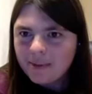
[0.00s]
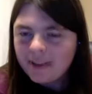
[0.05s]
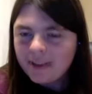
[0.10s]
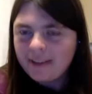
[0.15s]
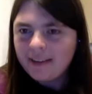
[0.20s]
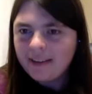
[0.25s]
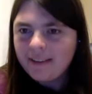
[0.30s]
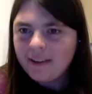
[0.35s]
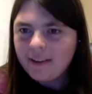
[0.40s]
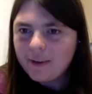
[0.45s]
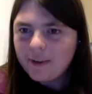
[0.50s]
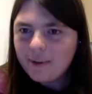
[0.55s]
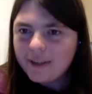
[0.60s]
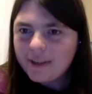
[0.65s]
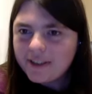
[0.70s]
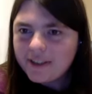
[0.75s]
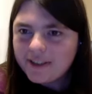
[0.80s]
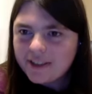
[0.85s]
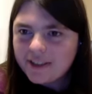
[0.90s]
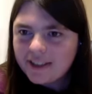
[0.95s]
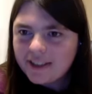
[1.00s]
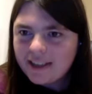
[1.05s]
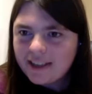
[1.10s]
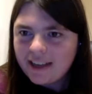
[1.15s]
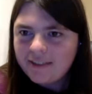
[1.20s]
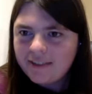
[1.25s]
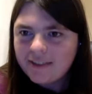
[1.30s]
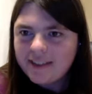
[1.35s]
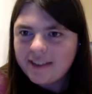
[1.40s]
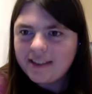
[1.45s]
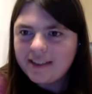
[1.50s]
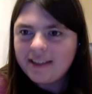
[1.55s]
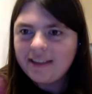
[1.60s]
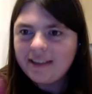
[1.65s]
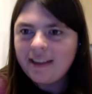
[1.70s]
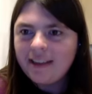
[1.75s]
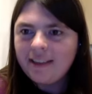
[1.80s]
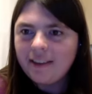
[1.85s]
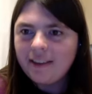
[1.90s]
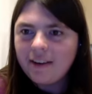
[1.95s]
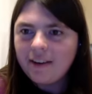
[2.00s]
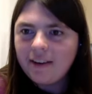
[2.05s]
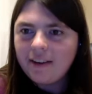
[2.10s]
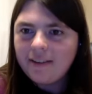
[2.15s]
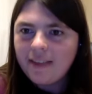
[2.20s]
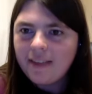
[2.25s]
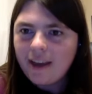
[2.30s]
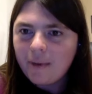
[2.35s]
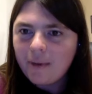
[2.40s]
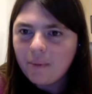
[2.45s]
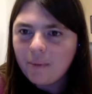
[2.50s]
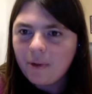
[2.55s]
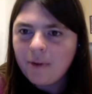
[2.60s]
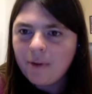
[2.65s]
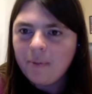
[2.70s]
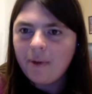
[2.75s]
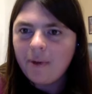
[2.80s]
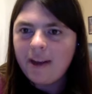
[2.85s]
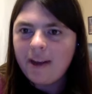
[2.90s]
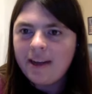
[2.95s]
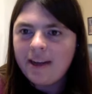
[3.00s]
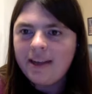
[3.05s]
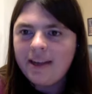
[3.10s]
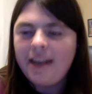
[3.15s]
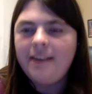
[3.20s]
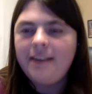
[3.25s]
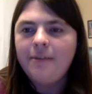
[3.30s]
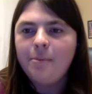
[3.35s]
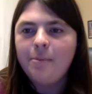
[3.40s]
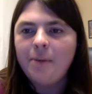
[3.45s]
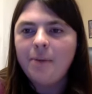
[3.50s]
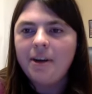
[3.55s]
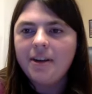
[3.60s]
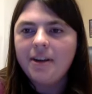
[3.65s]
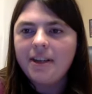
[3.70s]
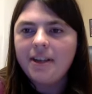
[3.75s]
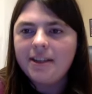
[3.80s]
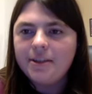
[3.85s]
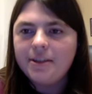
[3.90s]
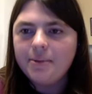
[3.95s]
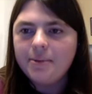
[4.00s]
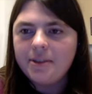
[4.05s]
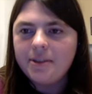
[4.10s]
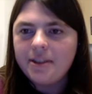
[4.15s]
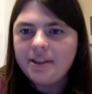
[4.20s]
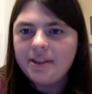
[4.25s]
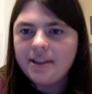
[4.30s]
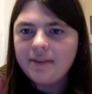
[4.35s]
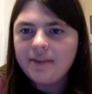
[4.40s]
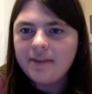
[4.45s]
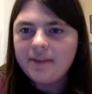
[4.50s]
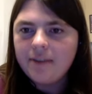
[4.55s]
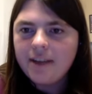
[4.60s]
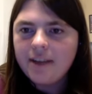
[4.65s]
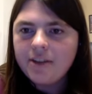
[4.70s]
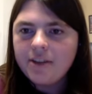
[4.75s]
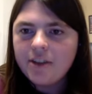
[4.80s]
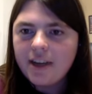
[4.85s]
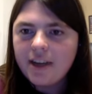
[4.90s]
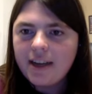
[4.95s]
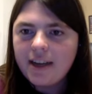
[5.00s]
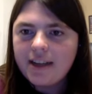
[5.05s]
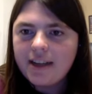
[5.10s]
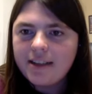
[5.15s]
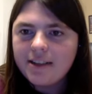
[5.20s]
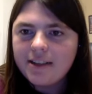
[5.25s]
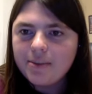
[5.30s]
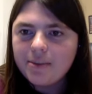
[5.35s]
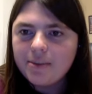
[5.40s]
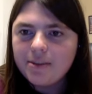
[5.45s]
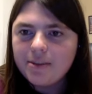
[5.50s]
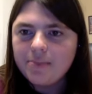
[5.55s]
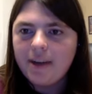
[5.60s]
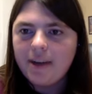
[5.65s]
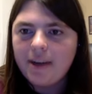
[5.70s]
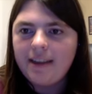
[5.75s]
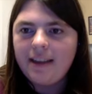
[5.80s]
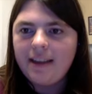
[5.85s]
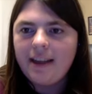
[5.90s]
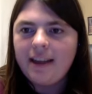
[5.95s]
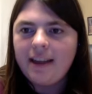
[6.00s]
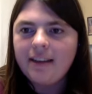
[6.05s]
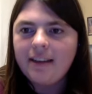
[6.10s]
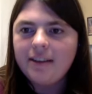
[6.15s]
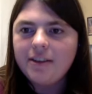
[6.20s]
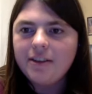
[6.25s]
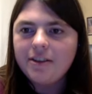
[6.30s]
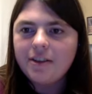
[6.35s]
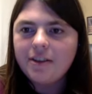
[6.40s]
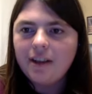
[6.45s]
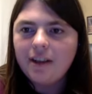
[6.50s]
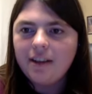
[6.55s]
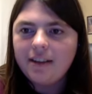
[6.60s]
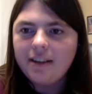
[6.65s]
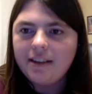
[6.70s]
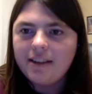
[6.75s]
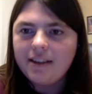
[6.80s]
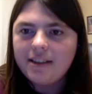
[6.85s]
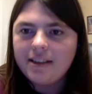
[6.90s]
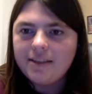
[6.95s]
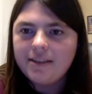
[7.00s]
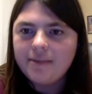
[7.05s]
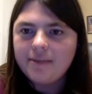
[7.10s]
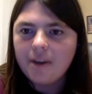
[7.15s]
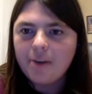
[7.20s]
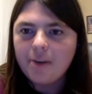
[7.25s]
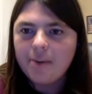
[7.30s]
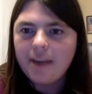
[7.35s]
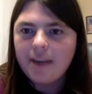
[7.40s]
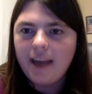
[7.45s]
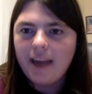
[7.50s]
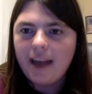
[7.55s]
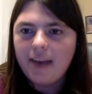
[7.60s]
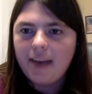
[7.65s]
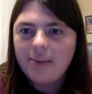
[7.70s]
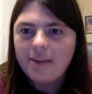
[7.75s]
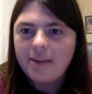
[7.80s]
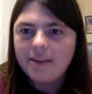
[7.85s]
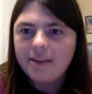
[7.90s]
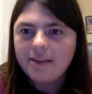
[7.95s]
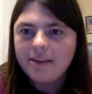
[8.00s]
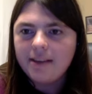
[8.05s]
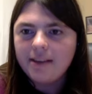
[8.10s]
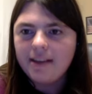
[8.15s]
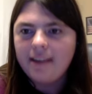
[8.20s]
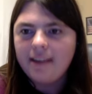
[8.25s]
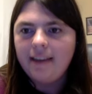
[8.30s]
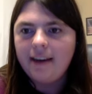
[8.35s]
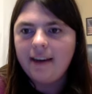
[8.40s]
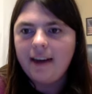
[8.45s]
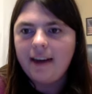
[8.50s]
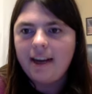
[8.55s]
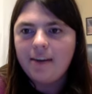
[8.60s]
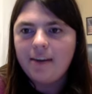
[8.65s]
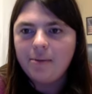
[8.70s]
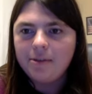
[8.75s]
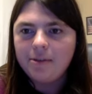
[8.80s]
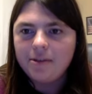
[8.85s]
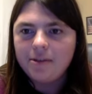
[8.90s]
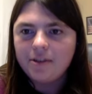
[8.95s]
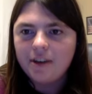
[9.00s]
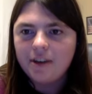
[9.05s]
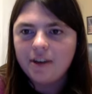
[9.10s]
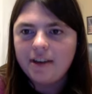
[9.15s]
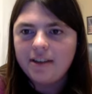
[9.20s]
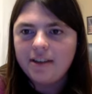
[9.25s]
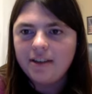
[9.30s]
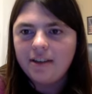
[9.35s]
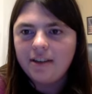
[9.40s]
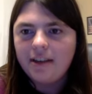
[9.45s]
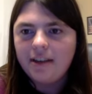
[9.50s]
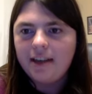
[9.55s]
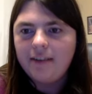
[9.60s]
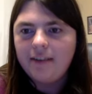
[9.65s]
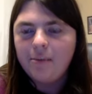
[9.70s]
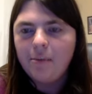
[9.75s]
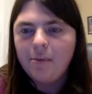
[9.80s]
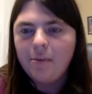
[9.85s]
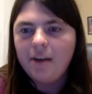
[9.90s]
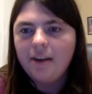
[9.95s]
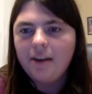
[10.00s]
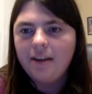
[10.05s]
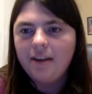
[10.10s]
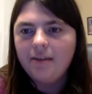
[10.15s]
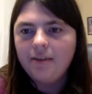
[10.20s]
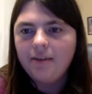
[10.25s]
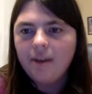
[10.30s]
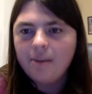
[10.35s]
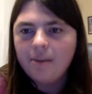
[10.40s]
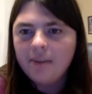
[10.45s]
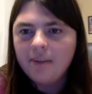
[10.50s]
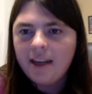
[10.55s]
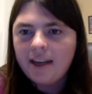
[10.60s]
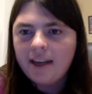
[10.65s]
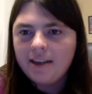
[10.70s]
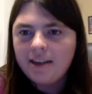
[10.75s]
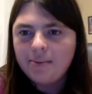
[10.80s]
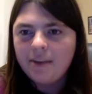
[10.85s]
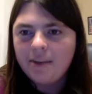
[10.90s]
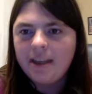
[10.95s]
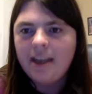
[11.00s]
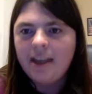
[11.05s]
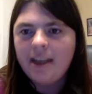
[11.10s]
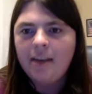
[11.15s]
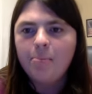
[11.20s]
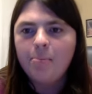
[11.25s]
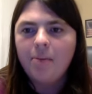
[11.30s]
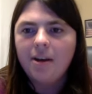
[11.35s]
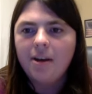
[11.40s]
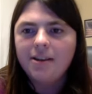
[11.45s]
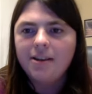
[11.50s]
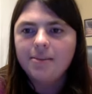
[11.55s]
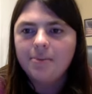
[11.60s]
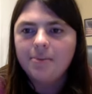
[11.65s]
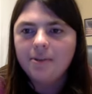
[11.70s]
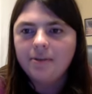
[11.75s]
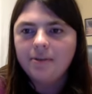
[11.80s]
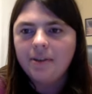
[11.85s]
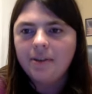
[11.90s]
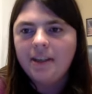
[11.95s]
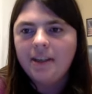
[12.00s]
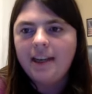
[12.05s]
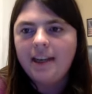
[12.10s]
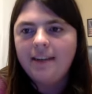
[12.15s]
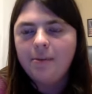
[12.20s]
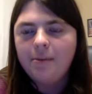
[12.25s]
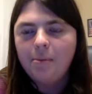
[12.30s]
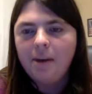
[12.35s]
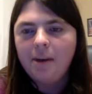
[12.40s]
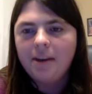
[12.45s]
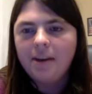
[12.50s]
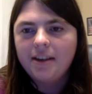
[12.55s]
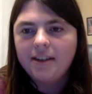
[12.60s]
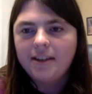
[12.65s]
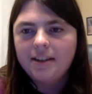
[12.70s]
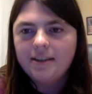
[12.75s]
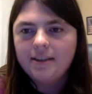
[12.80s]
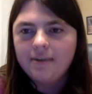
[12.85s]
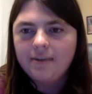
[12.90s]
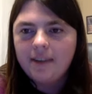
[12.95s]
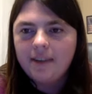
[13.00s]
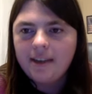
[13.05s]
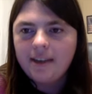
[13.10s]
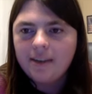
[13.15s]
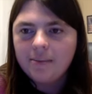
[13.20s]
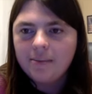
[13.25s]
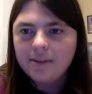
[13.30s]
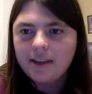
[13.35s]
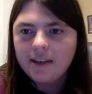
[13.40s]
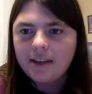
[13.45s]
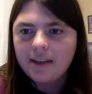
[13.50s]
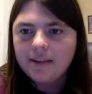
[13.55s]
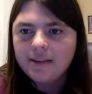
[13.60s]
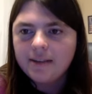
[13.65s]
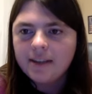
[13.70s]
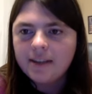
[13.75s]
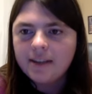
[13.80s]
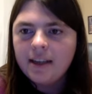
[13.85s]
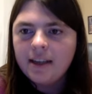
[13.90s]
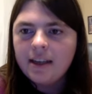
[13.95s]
Another question, I recently learned that one way Native Americans were disenfranchised was by the English colonists' farming habits, letting their animals graze on Native American farmland, making it impossible for Native Americans to feed themselves.